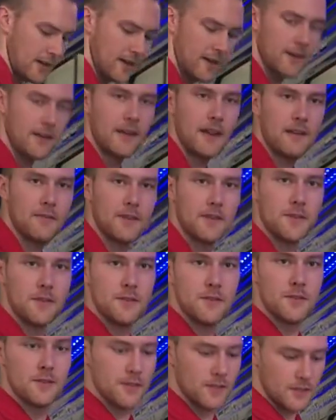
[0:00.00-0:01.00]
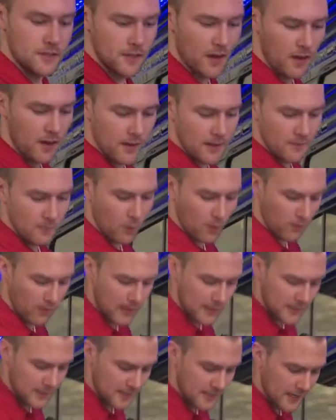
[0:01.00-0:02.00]
here, you have the new solid
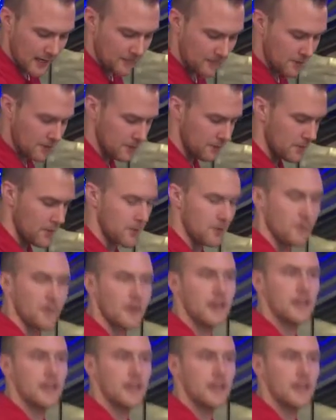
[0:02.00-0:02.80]
Moride steps, which are